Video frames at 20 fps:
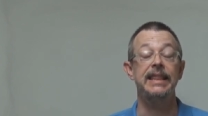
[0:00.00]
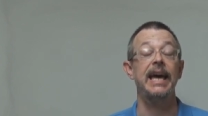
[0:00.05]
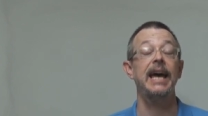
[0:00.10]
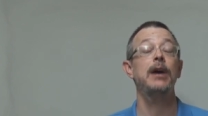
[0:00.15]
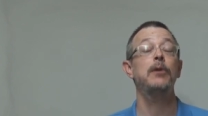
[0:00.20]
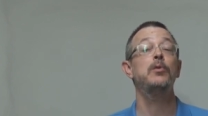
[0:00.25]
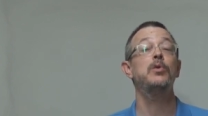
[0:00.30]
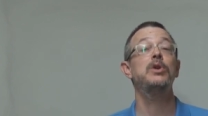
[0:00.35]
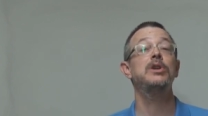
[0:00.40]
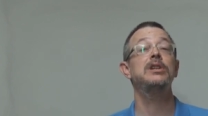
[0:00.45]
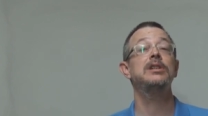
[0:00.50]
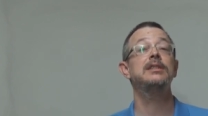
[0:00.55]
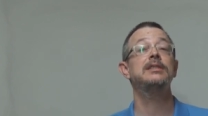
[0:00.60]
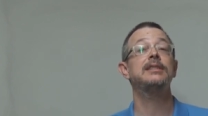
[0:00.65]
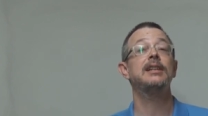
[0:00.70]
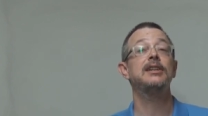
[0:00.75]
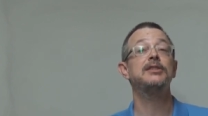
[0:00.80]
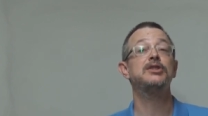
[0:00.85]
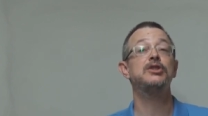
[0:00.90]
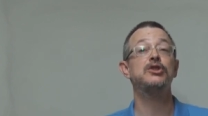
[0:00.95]
That
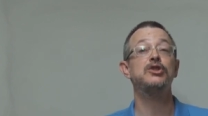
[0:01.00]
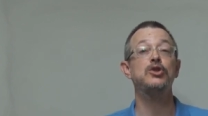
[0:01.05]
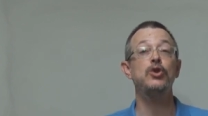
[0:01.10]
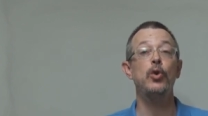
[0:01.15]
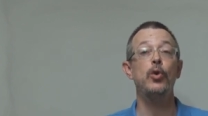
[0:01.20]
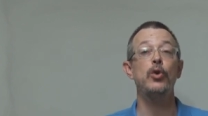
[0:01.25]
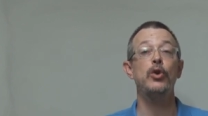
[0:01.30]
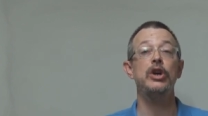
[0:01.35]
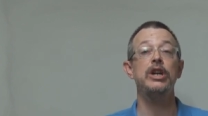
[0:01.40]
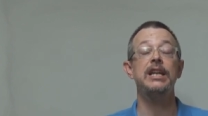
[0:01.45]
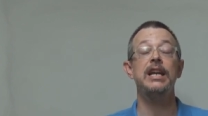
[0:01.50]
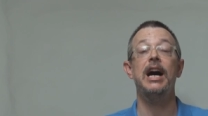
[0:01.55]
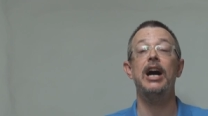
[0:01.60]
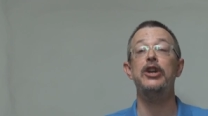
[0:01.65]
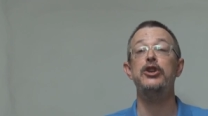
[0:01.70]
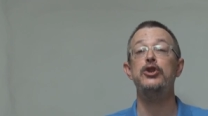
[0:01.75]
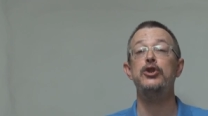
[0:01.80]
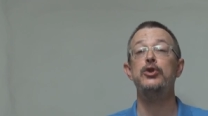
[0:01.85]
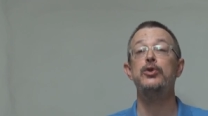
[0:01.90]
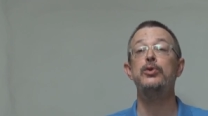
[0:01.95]
was a
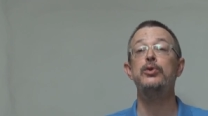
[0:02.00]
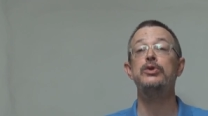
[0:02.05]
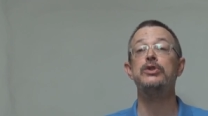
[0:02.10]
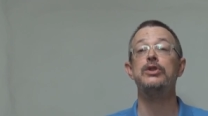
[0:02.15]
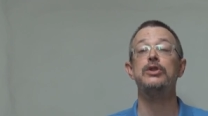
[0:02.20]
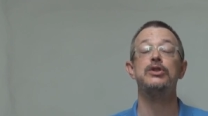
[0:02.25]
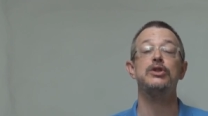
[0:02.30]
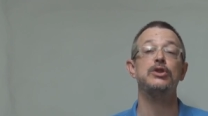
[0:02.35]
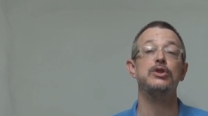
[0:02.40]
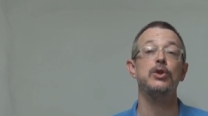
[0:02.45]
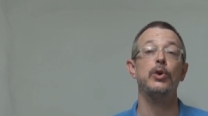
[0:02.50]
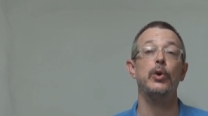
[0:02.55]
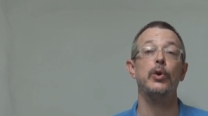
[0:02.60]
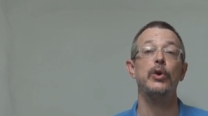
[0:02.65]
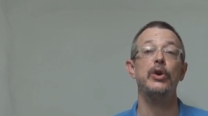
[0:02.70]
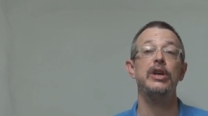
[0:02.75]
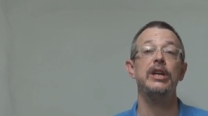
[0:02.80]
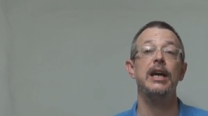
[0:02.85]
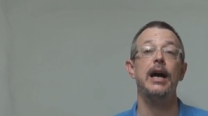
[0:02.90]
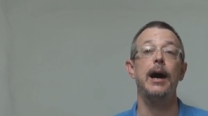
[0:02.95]
news
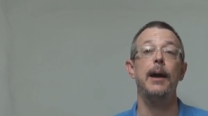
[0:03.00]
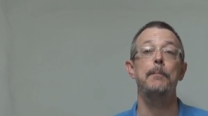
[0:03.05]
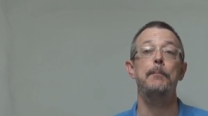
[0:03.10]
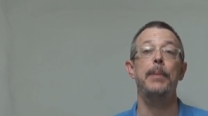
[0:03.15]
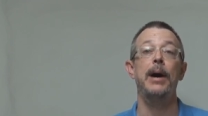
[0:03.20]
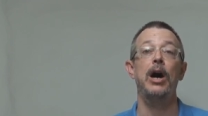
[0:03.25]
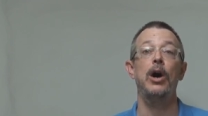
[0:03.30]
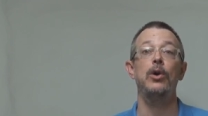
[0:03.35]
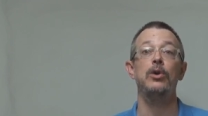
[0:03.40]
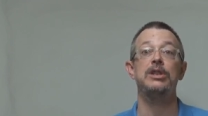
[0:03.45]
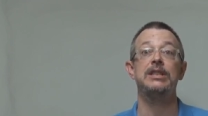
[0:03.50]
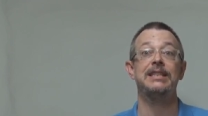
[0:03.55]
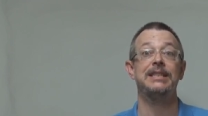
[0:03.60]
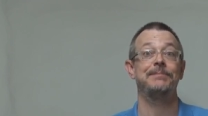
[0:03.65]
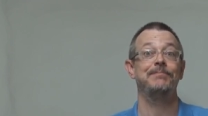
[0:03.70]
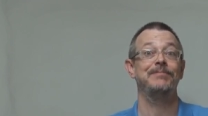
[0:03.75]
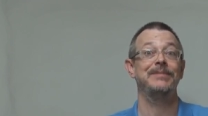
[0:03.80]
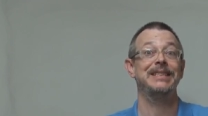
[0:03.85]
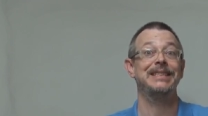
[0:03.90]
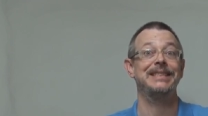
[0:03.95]
story
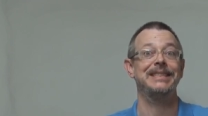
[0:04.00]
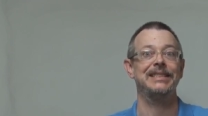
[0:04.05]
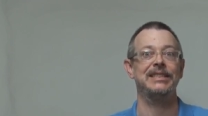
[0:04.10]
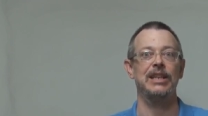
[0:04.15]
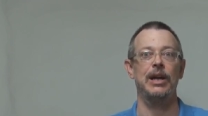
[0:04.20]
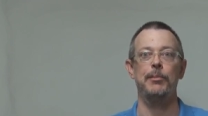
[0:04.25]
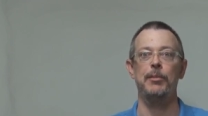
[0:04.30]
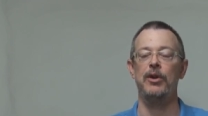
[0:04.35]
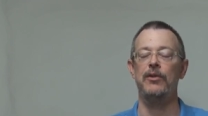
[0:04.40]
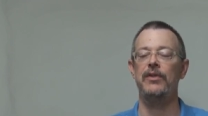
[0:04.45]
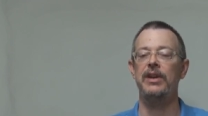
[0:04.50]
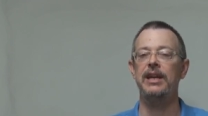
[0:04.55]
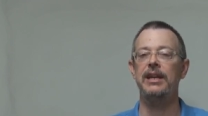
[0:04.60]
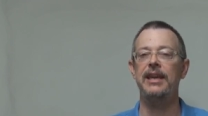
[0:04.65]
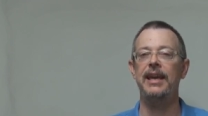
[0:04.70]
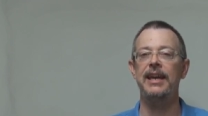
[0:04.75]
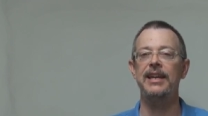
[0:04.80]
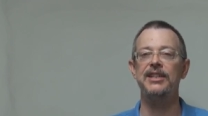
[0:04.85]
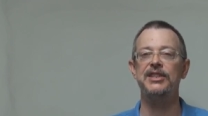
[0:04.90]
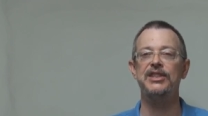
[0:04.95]
about summer
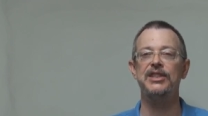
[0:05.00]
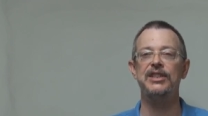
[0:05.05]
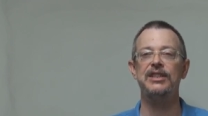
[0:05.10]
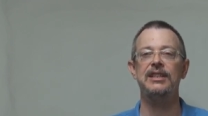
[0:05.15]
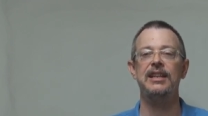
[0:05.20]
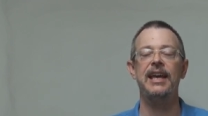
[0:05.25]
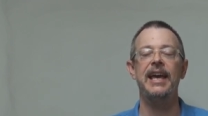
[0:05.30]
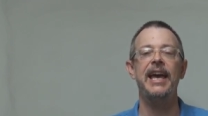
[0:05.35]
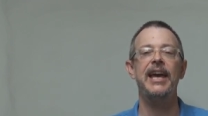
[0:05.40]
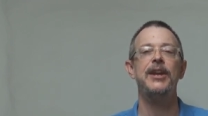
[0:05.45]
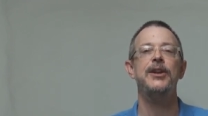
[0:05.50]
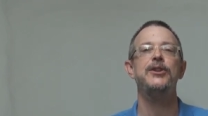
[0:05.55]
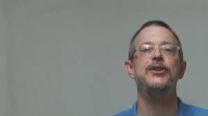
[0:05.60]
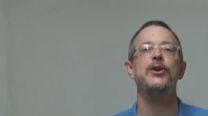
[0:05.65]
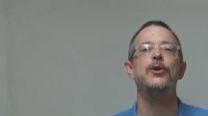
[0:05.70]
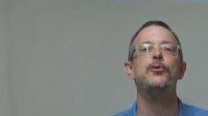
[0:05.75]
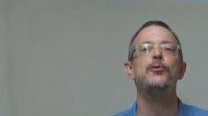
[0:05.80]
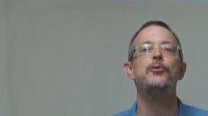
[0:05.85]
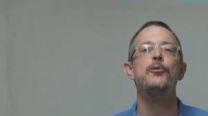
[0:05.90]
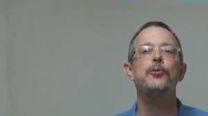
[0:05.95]
vacation
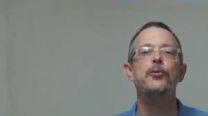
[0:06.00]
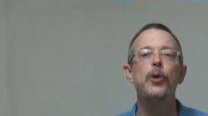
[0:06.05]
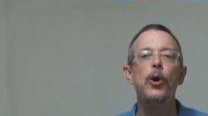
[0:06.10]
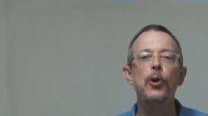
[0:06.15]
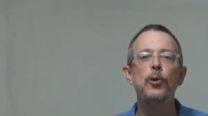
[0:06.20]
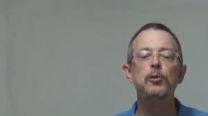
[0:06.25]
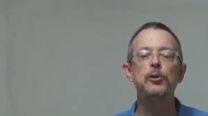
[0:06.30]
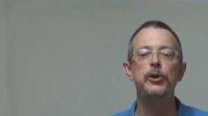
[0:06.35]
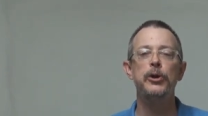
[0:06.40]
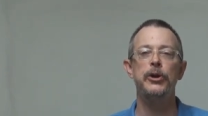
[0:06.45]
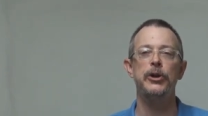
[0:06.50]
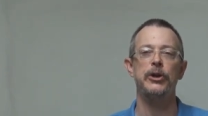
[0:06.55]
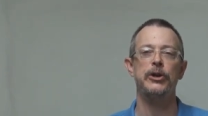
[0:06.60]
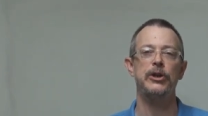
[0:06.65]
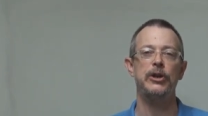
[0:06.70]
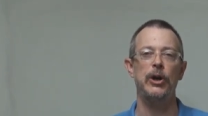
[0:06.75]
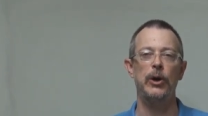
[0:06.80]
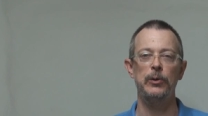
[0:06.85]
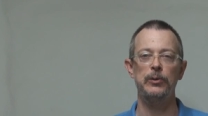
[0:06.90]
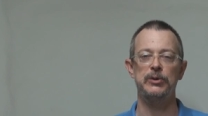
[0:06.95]
and roller
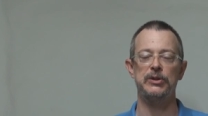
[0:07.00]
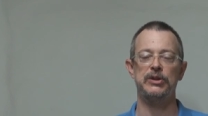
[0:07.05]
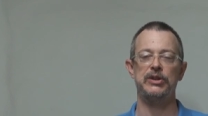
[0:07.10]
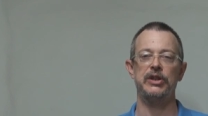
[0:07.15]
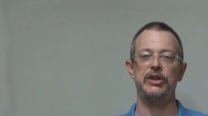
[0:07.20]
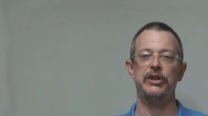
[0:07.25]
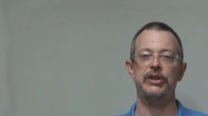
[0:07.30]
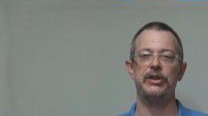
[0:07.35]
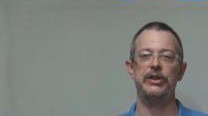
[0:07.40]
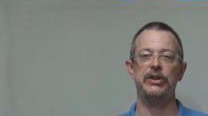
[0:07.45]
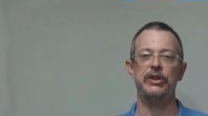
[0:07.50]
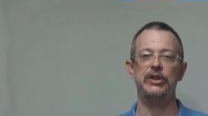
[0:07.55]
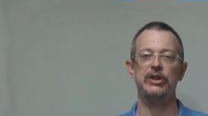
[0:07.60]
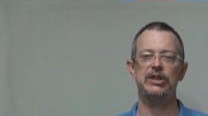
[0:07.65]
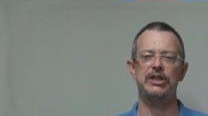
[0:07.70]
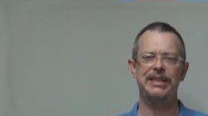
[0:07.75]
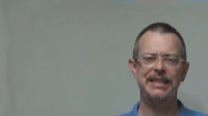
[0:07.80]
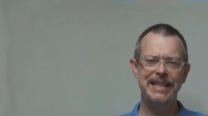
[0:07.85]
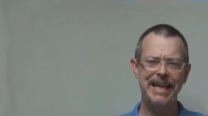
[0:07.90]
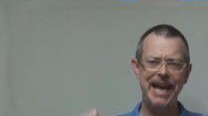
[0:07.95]

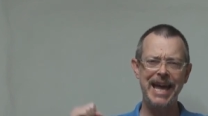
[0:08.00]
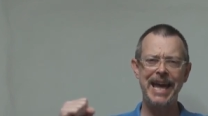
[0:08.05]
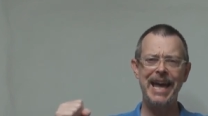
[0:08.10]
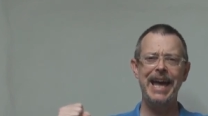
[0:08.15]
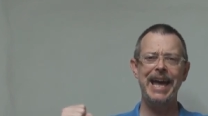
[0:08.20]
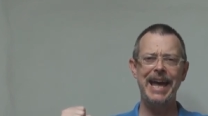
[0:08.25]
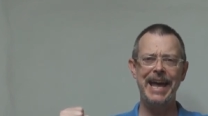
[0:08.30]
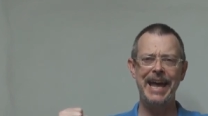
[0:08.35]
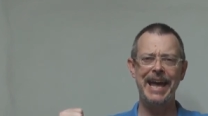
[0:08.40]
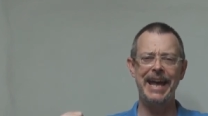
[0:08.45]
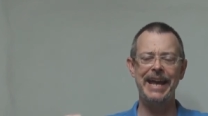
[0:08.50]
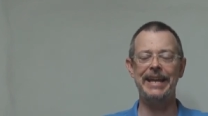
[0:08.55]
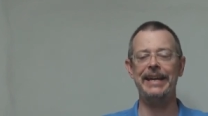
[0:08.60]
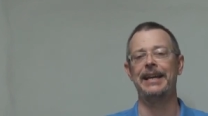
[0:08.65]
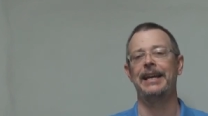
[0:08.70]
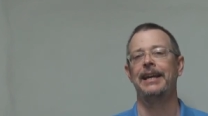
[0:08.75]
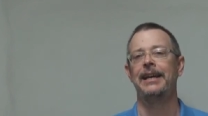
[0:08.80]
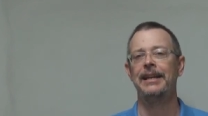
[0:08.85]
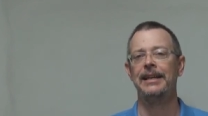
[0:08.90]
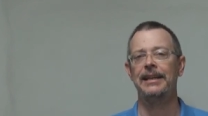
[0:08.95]
coasters.
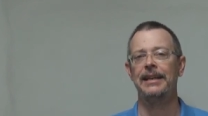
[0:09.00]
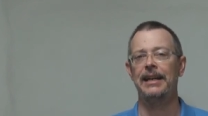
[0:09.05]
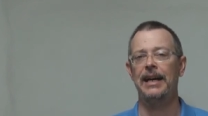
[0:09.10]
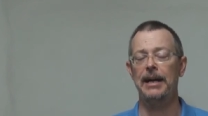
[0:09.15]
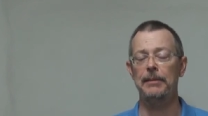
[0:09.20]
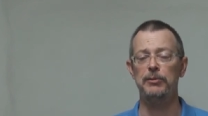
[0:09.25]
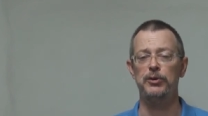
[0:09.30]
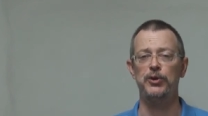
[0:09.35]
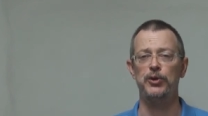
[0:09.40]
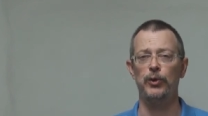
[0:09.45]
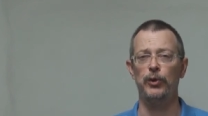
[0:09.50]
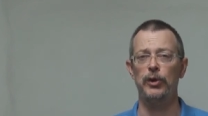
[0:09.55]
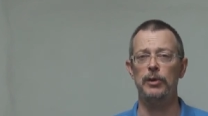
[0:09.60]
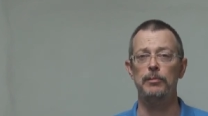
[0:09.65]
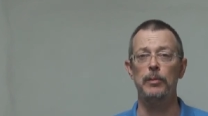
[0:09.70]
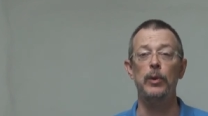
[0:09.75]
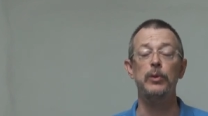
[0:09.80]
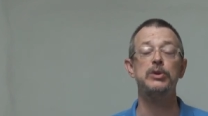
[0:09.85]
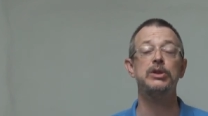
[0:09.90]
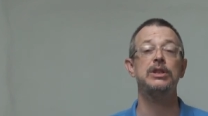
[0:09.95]
Yay! I'm sure
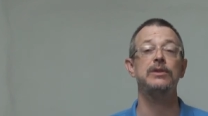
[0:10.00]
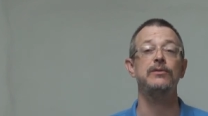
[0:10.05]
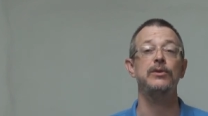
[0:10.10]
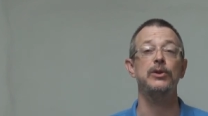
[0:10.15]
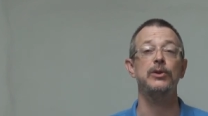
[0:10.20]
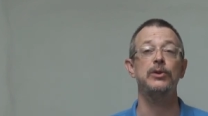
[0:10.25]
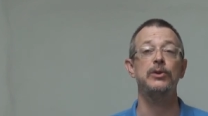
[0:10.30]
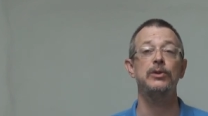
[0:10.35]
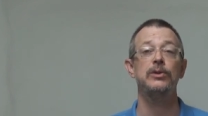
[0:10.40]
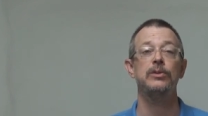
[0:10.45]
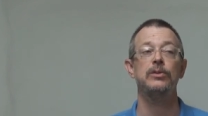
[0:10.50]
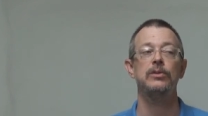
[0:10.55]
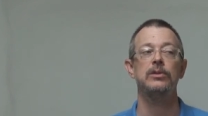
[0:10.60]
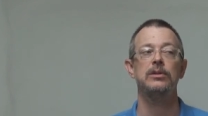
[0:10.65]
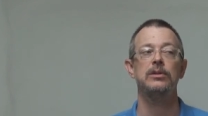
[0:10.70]
most of you,